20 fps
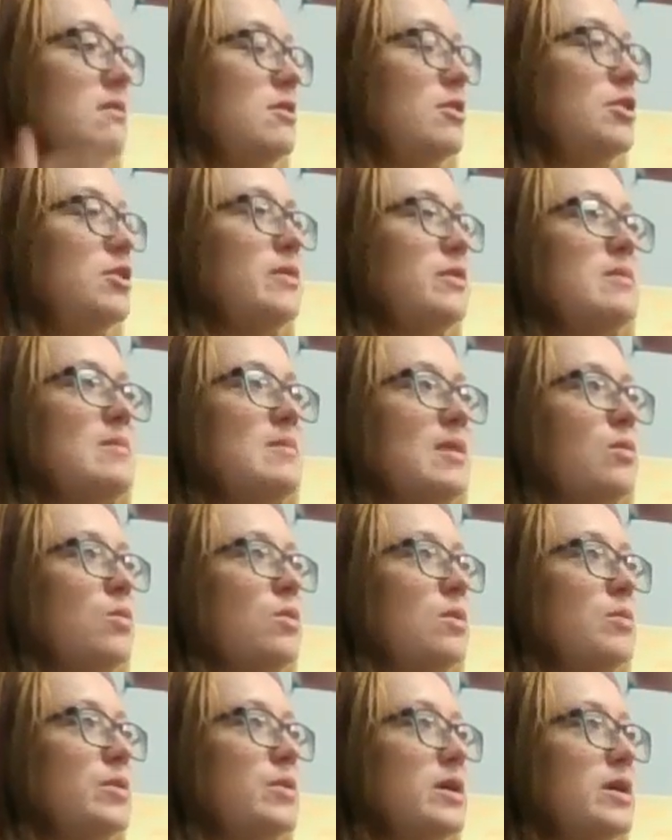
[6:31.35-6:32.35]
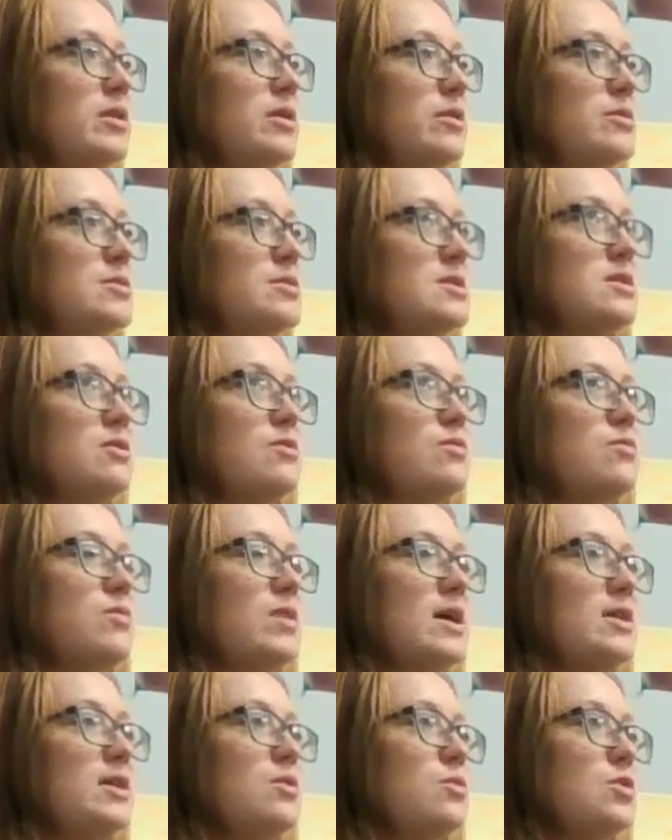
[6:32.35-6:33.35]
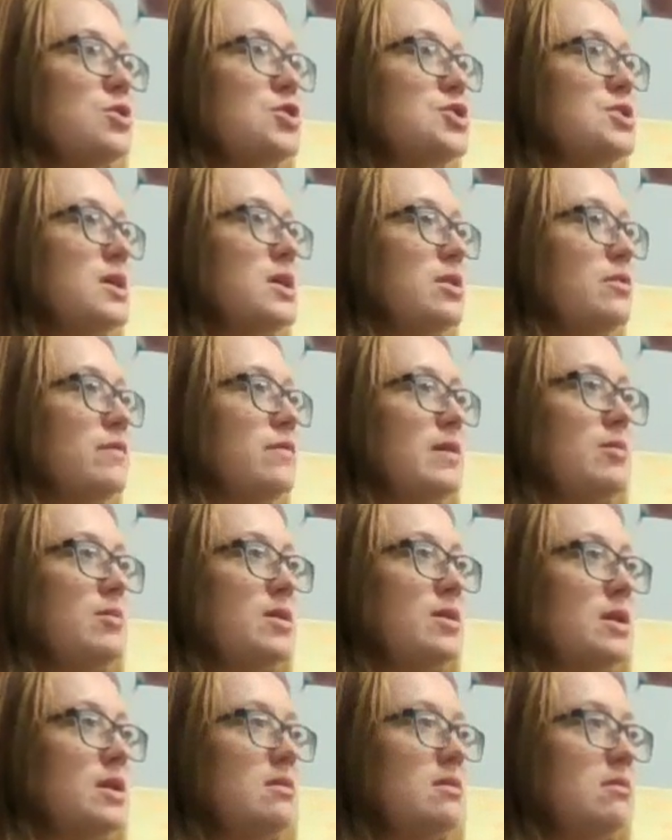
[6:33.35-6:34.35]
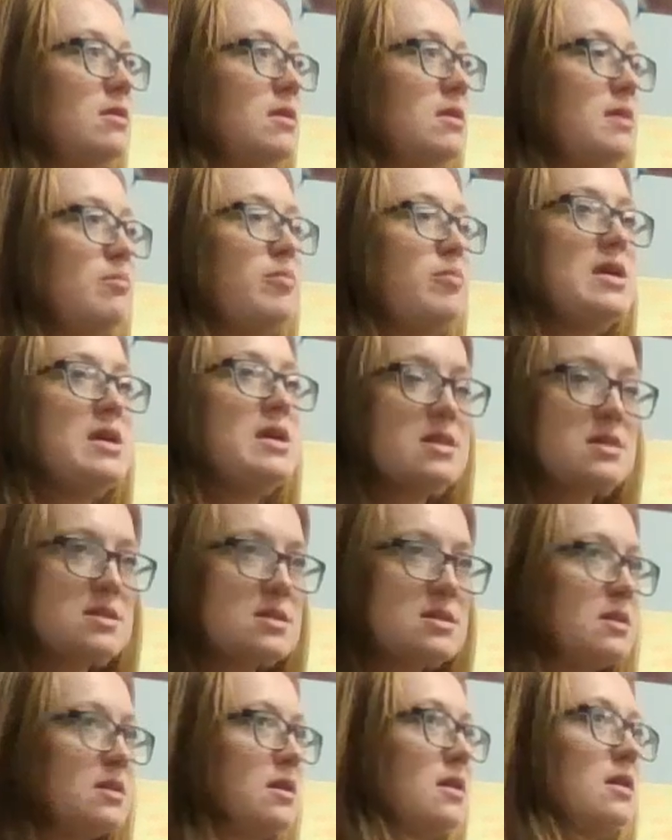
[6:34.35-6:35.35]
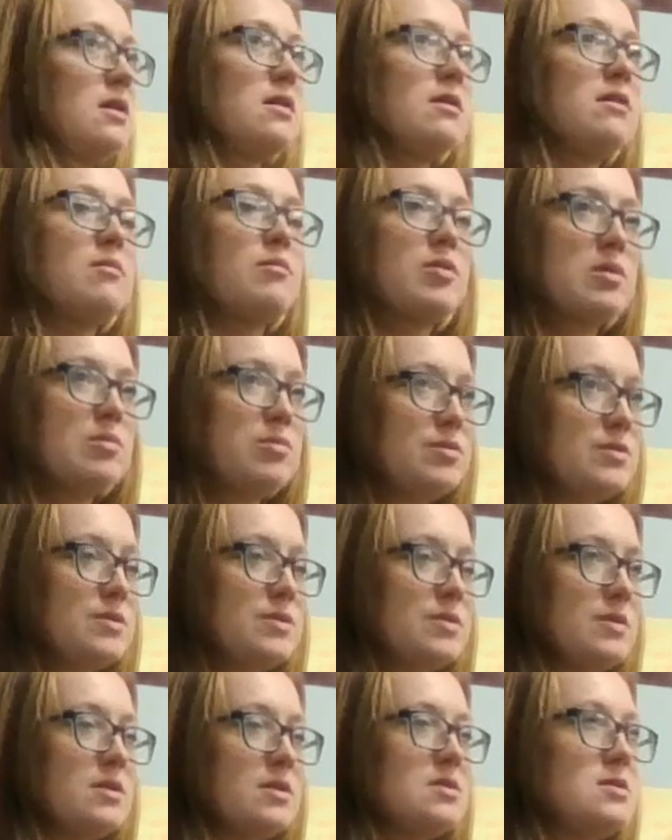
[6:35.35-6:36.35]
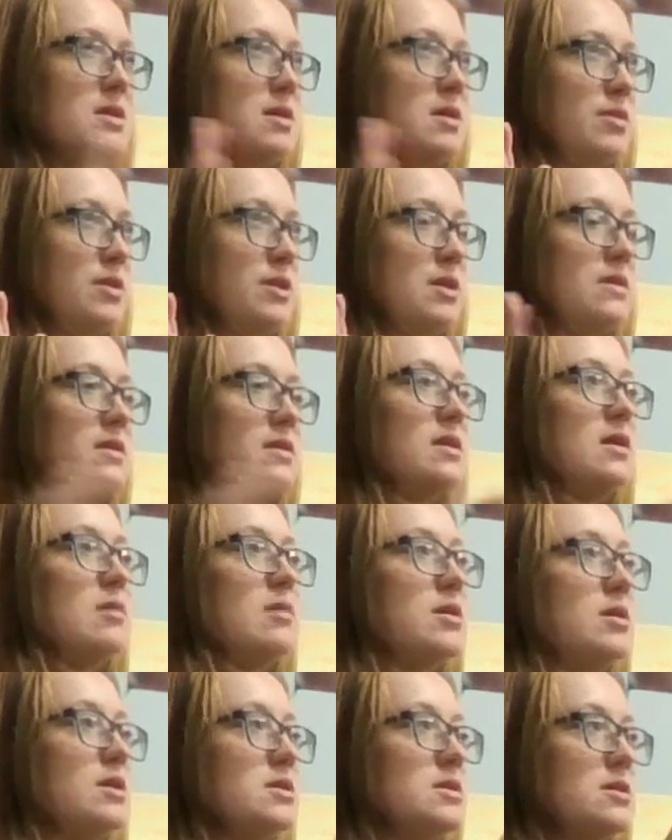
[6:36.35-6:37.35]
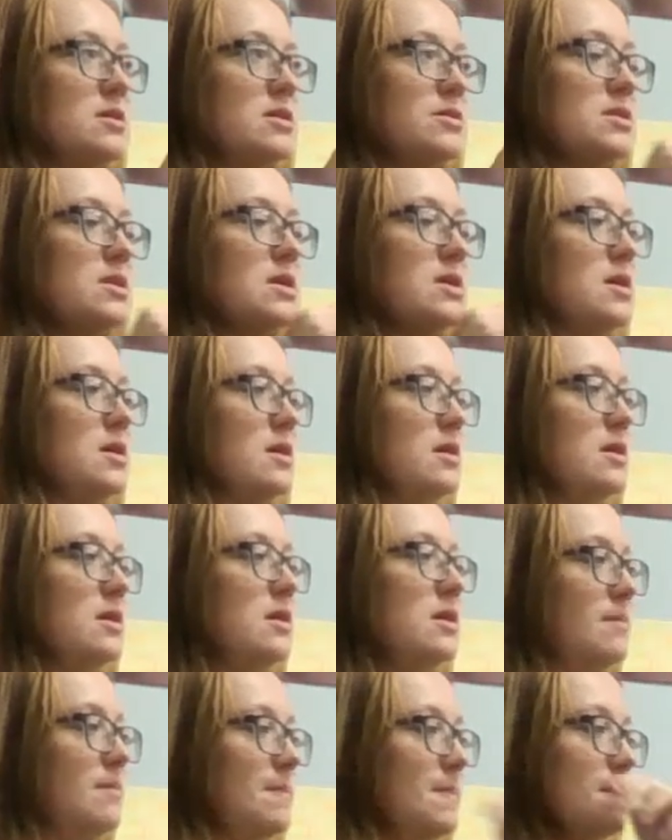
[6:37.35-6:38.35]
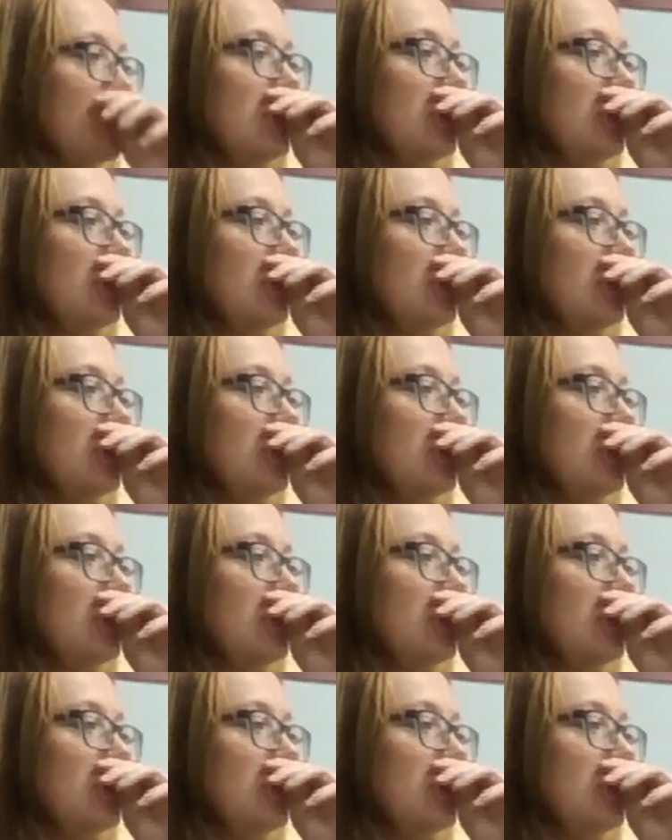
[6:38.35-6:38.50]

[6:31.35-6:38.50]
You know what I mean by warm colors? In the red, orange, yellow family, and pink is in there, and purple is not really in there, but it's close. Yep.